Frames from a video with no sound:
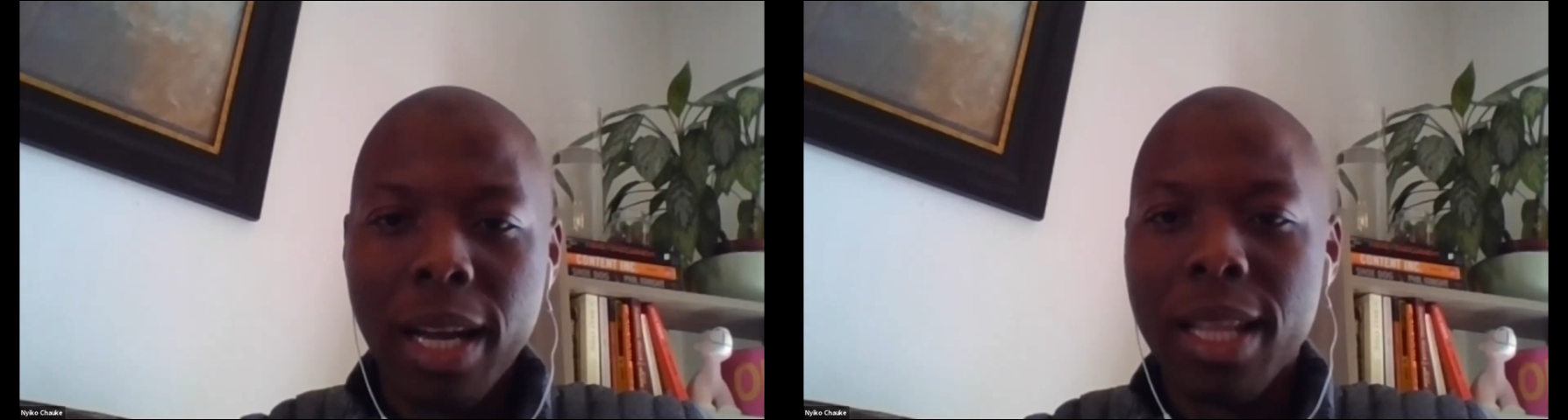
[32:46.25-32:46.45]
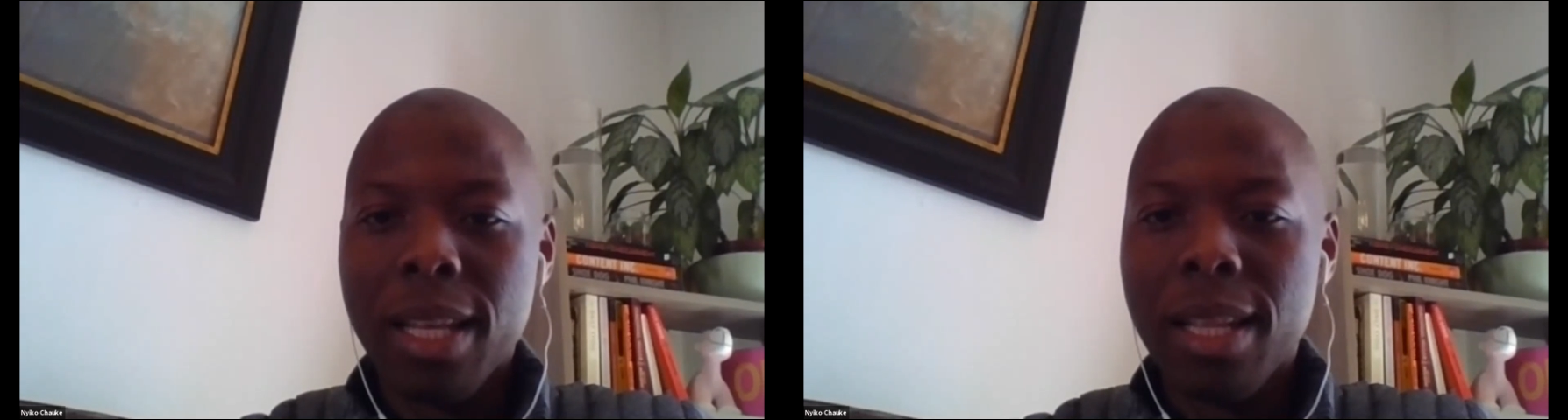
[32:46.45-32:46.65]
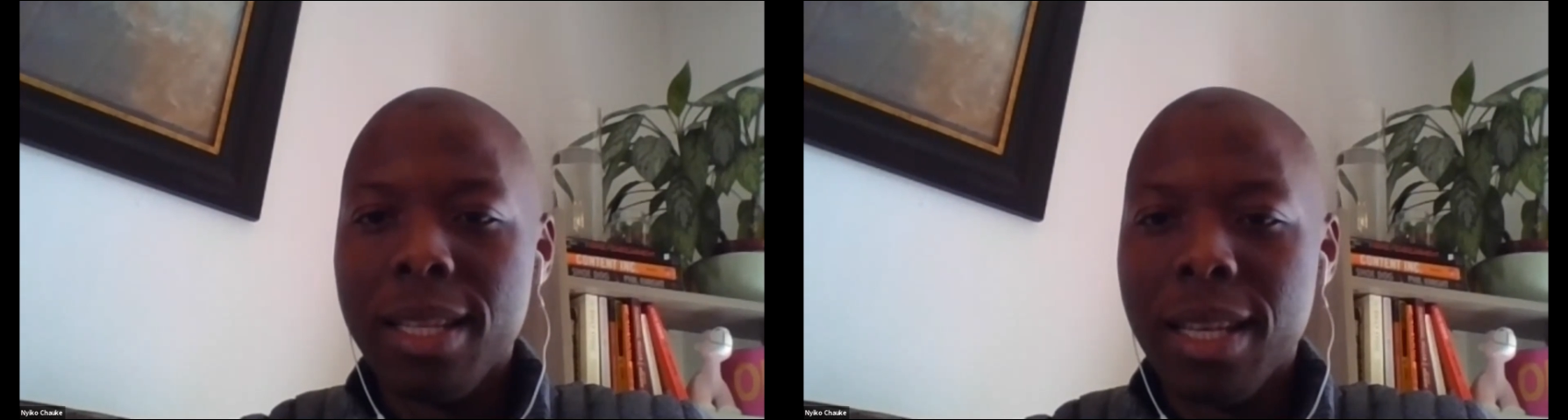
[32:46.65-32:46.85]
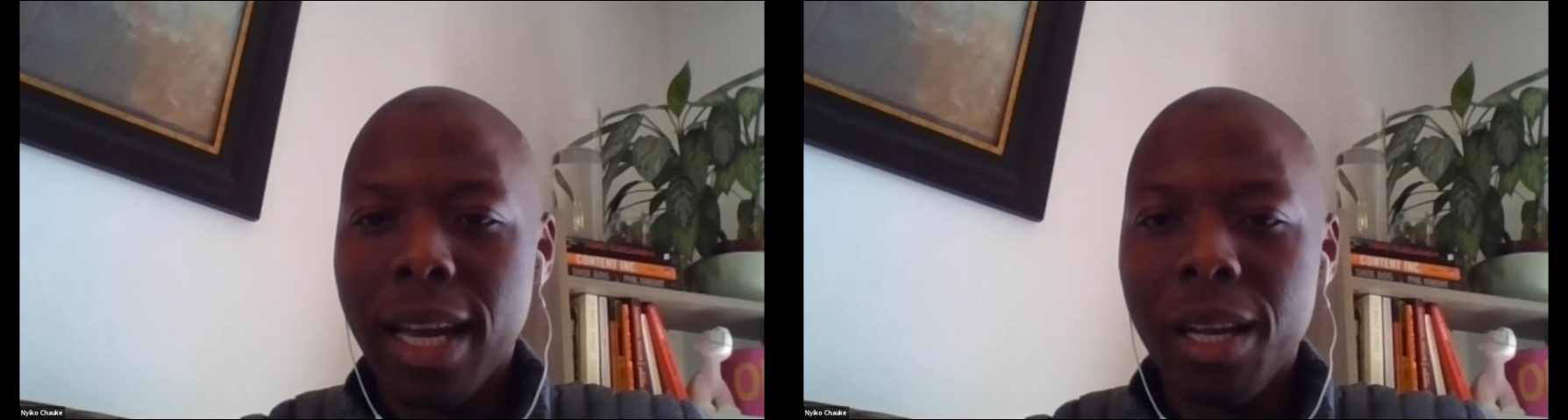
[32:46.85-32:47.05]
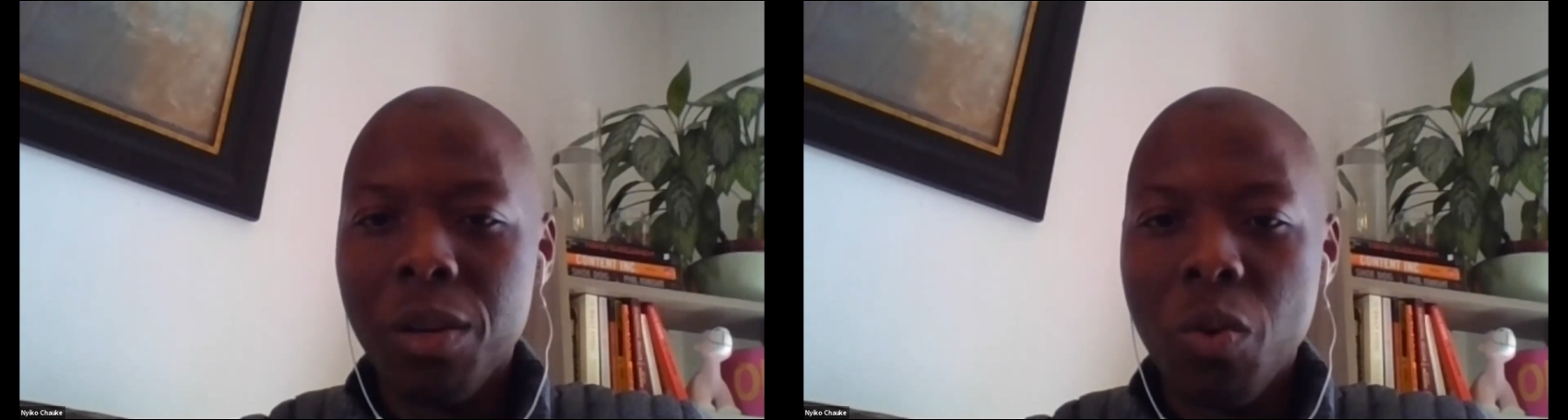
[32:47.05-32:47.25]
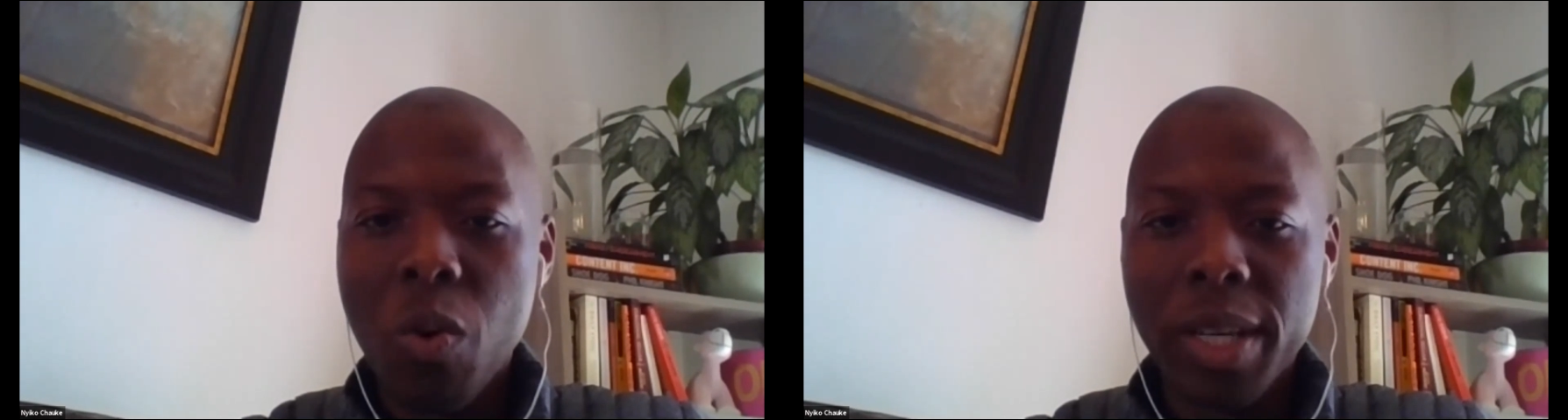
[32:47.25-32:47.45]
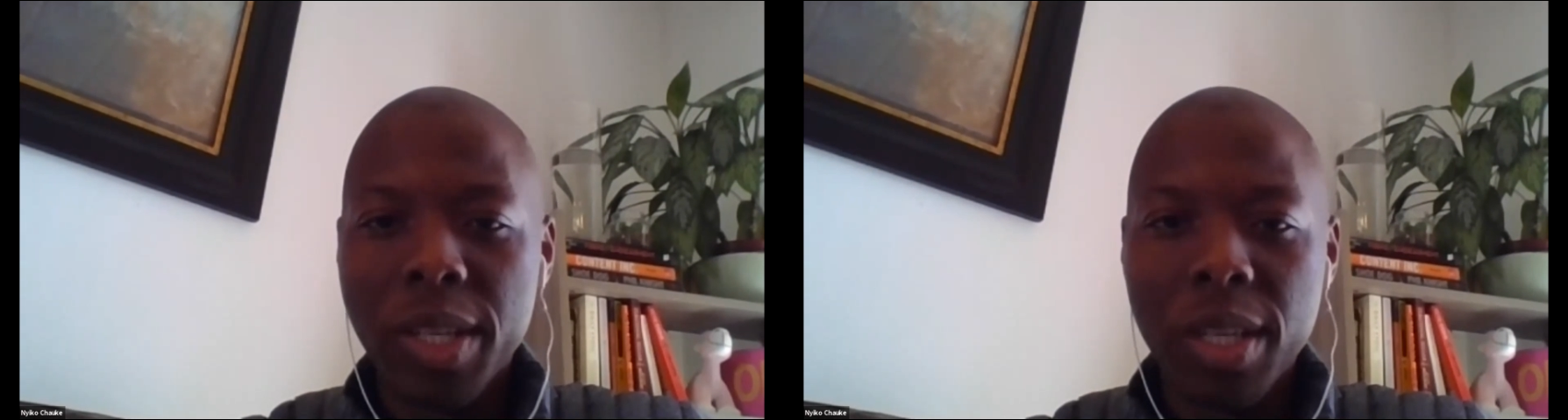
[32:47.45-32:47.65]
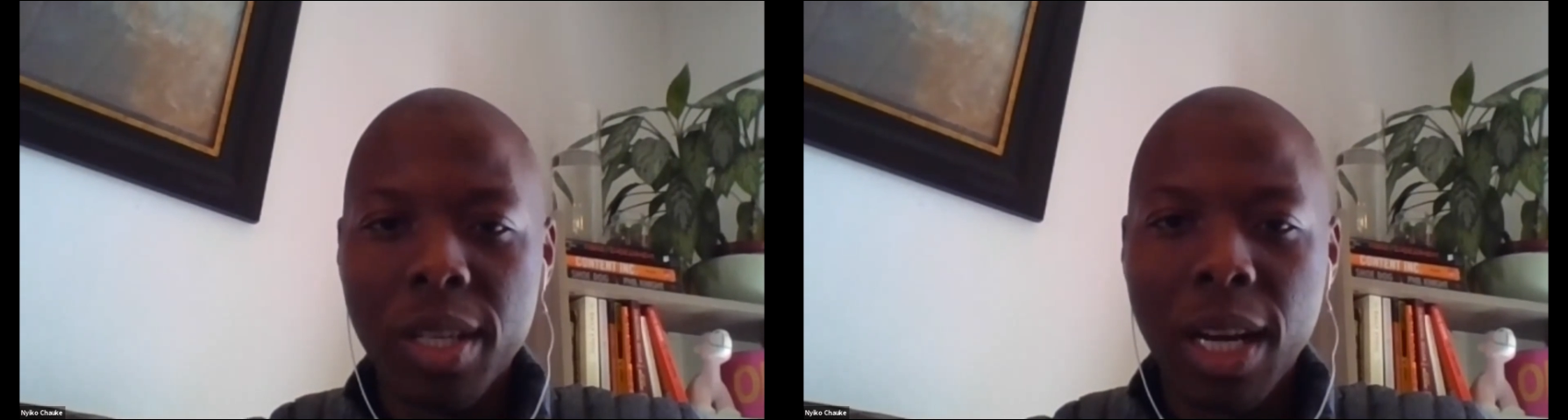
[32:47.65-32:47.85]
And then the second
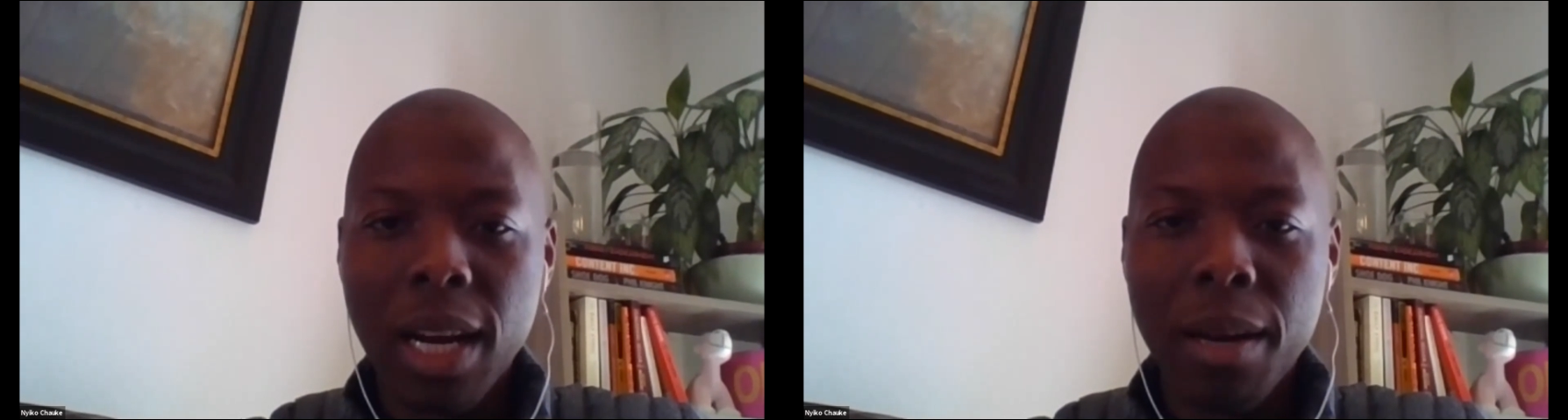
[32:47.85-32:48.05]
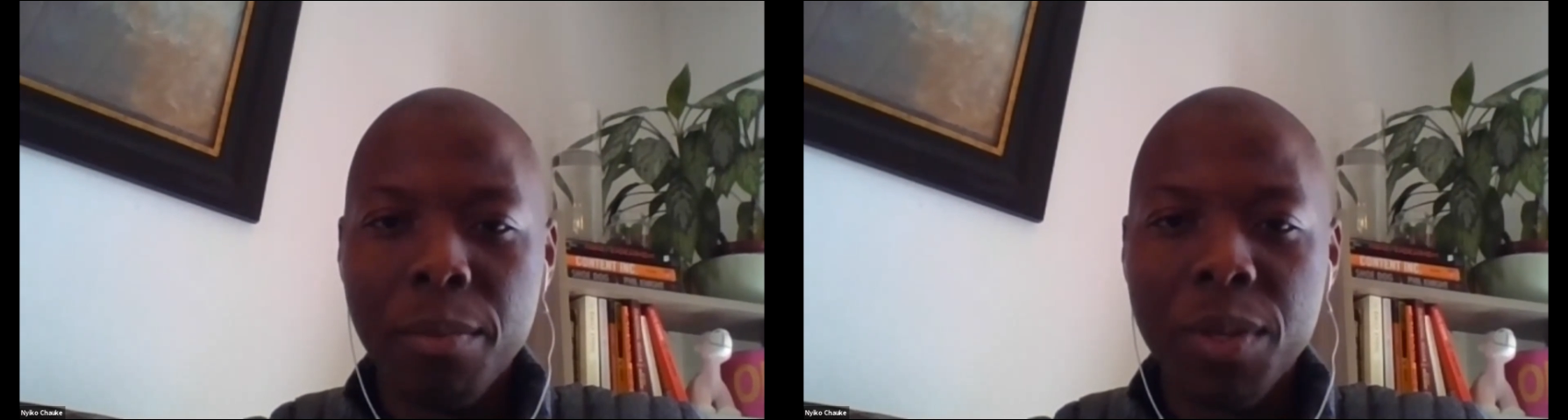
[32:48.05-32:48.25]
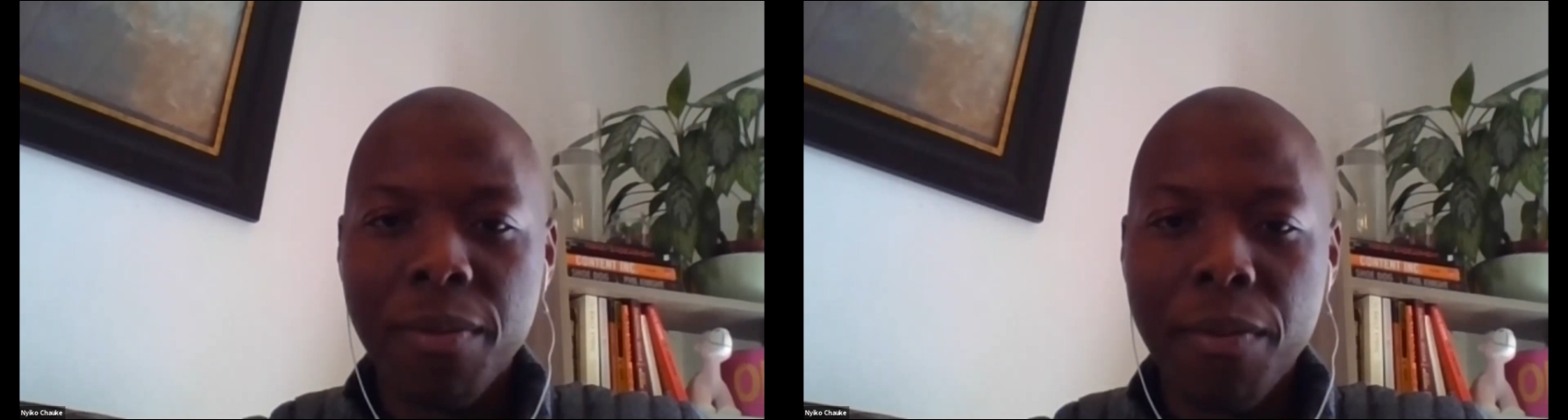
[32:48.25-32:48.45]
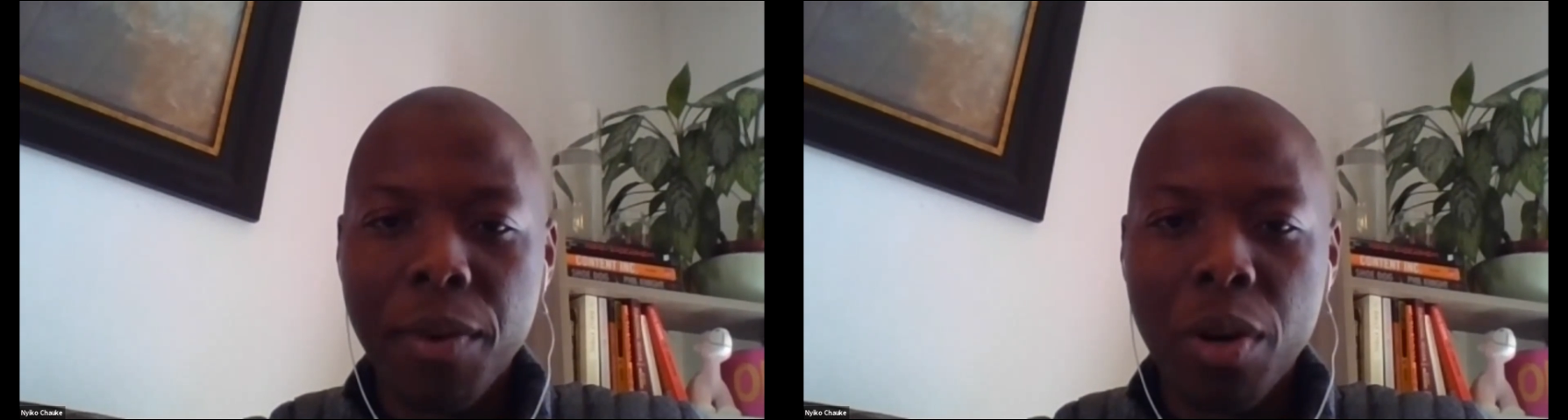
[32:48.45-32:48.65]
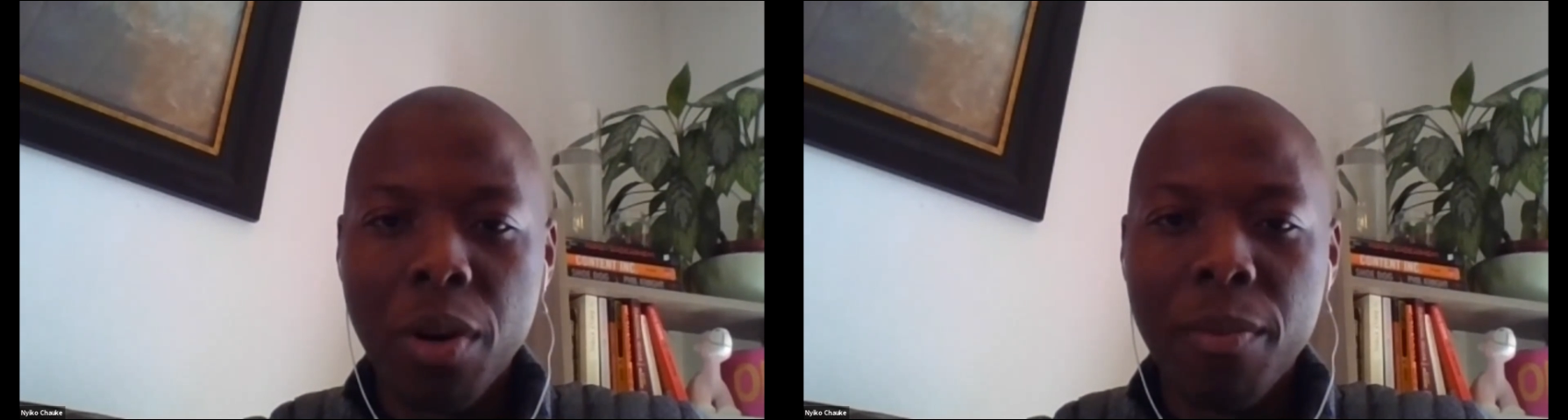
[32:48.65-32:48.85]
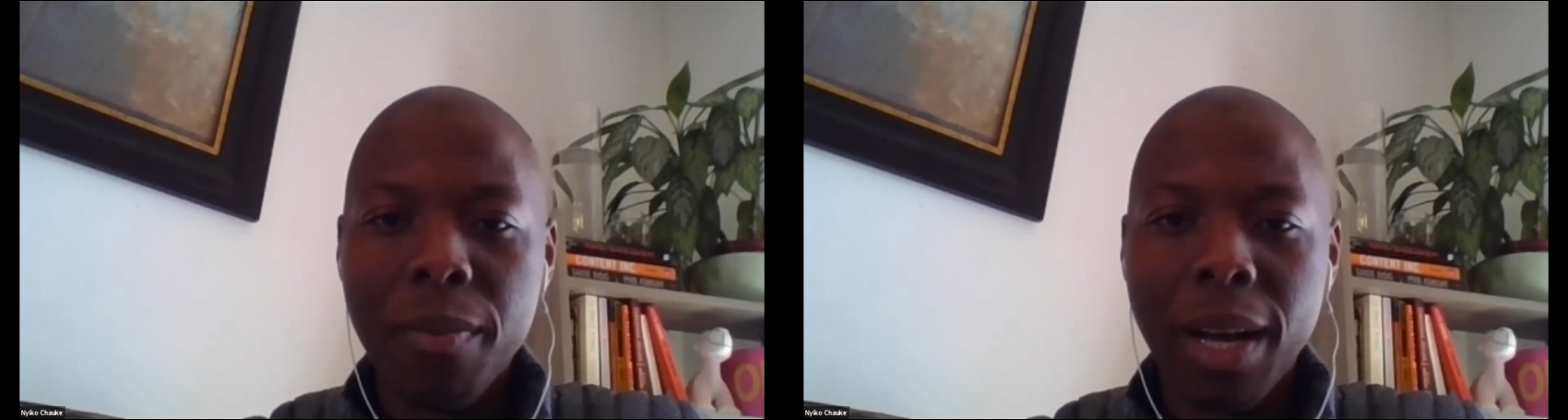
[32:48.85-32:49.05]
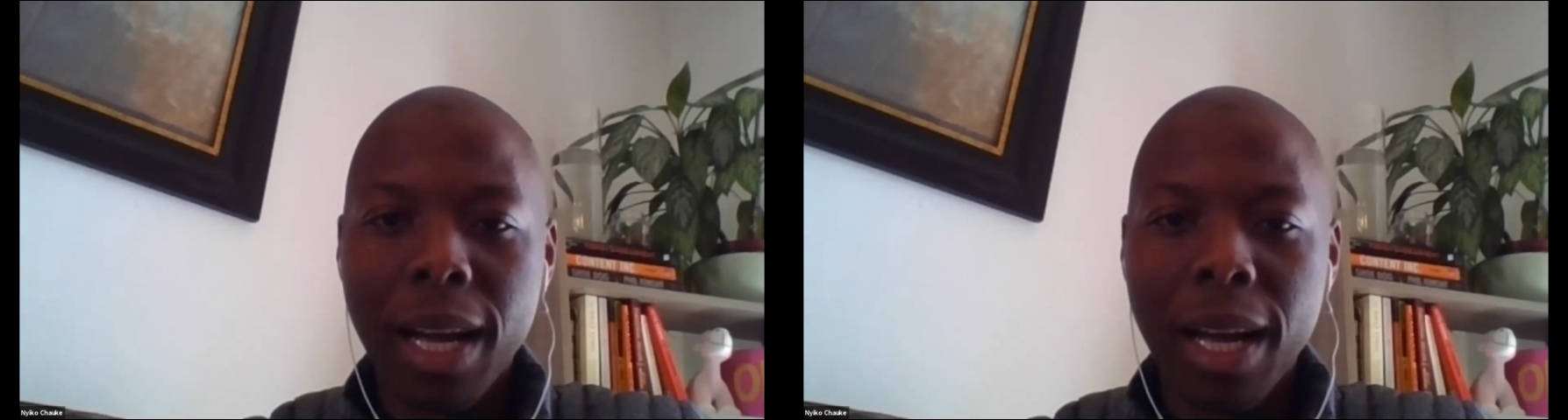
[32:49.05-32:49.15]
question comes from